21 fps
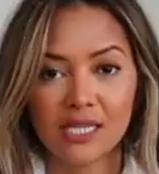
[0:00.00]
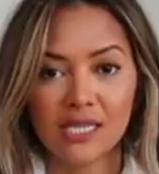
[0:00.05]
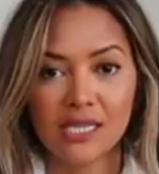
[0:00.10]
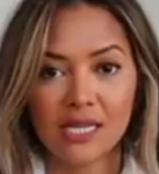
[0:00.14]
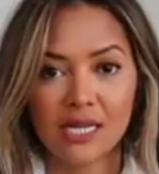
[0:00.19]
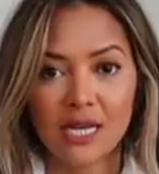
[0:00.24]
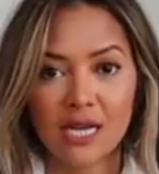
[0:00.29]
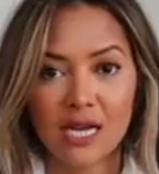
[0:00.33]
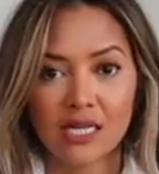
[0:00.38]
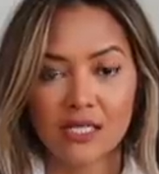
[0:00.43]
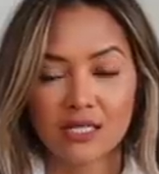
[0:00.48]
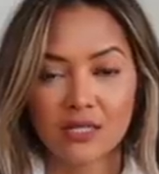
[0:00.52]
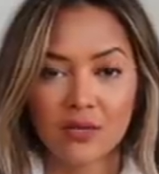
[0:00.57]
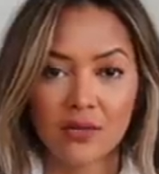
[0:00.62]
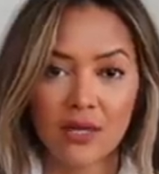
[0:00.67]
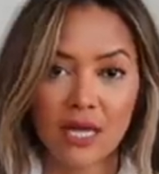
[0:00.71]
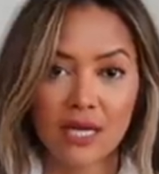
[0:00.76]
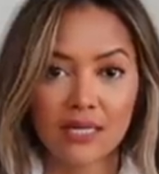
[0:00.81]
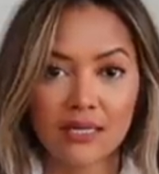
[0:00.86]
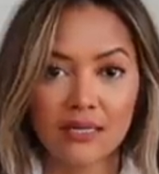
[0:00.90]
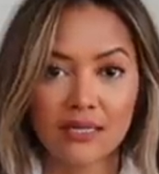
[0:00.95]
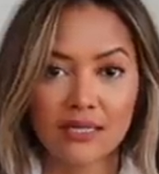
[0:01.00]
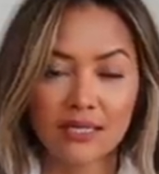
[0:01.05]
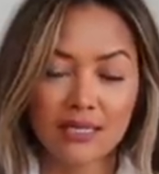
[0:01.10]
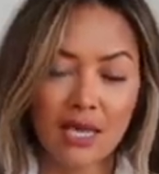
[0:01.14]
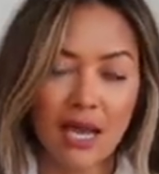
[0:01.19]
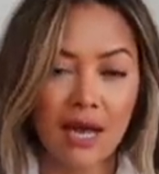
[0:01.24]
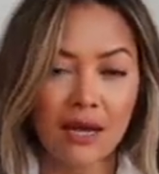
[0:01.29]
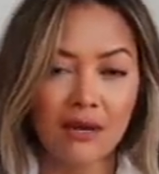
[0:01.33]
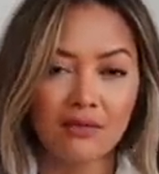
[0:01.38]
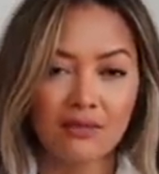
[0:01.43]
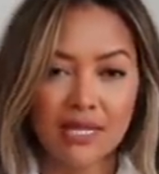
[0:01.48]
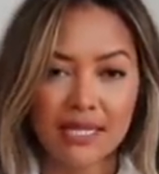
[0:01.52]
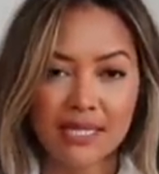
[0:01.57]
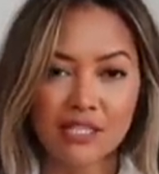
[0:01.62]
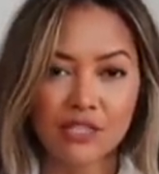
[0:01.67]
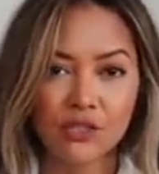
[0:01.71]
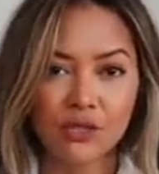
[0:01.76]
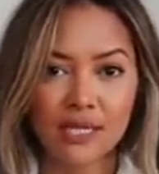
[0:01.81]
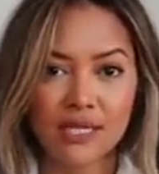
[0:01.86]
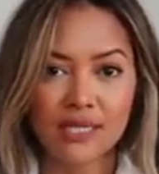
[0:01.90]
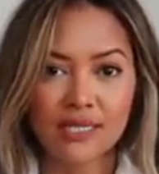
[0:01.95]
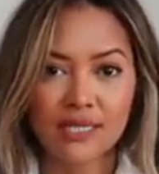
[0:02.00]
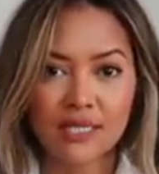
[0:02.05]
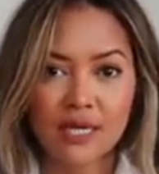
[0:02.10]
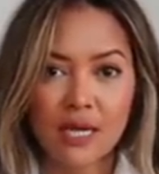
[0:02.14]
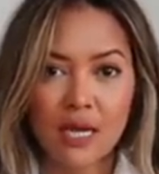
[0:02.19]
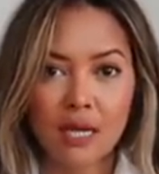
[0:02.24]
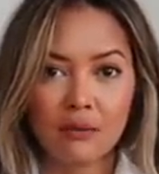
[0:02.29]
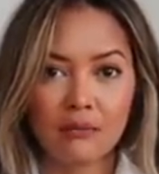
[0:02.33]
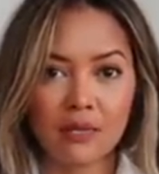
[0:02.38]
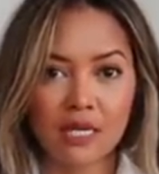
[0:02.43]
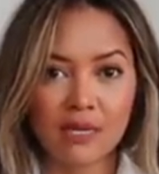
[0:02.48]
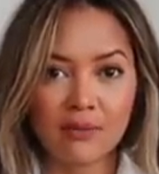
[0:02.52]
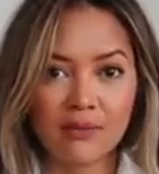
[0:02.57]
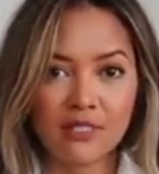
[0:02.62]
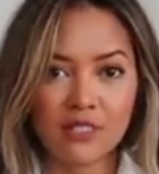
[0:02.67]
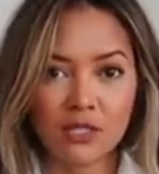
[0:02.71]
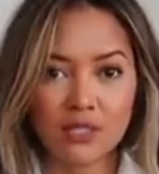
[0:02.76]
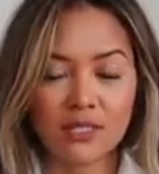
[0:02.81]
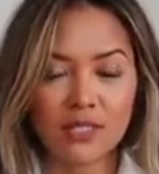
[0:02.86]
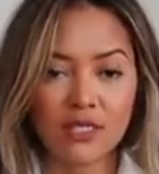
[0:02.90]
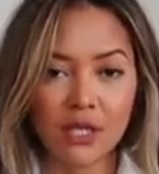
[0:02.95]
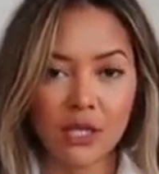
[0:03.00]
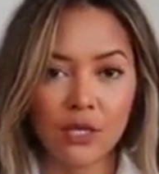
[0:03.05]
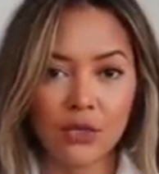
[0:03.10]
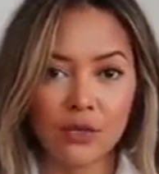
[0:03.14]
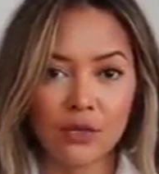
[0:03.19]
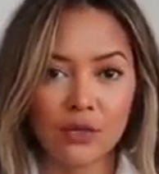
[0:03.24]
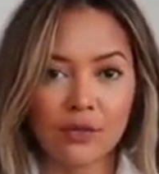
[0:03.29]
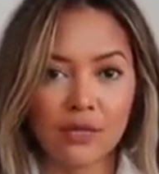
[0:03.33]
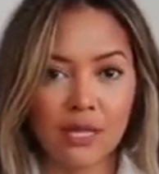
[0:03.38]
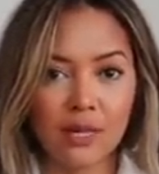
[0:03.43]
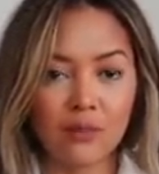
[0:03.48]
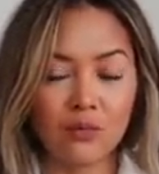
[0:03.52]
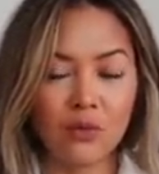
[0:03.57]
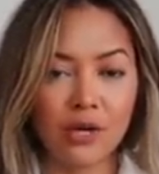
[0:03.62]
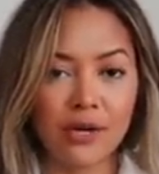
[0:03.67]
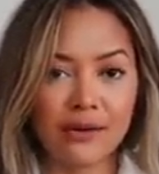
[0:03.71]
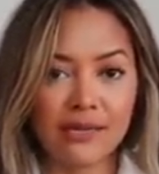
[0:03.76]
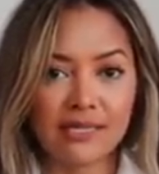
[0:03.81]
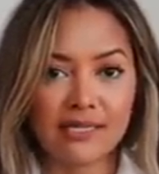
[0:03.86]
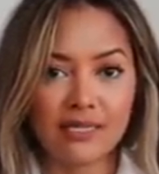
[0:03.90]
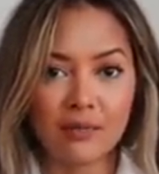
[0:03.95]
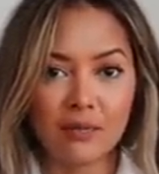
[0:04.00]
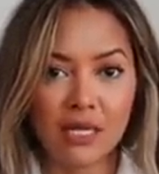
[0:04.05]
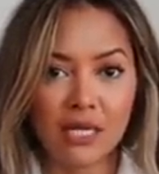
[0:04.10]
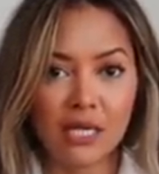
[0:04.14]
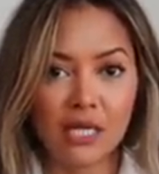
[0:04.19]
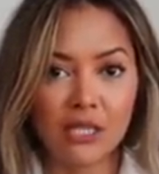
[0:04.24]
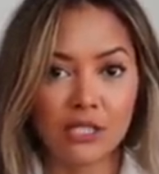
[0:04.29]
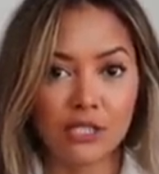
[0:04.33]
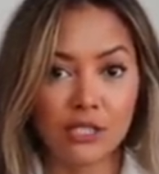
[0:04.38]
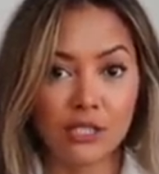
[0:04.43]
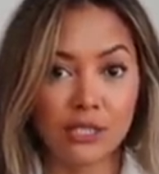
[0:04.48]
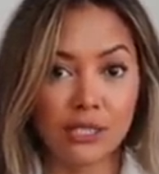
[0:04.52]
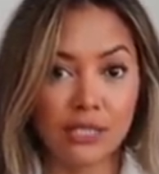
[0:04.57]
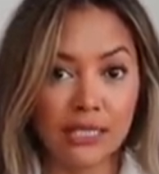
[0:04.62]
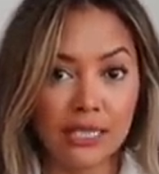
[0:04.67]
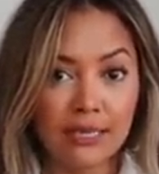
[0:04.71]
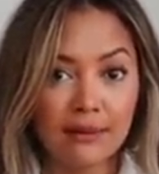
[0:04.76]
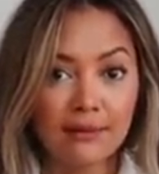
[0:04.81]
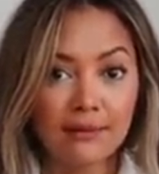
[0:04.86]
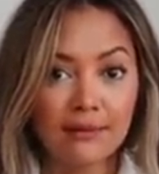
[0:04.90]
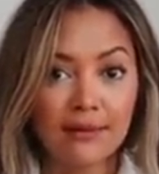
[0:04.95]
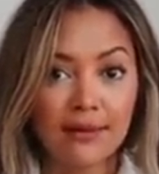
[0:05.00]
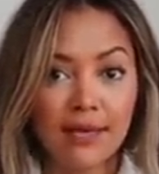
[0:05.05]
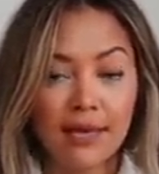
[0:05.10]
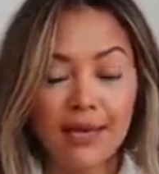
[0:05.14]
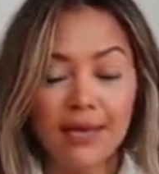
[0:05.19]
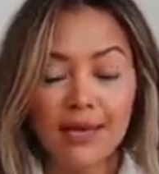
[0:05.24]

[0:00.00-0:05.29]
it, so that it's kind of like a dress, but I'm still secure that I'm wearing something underneath.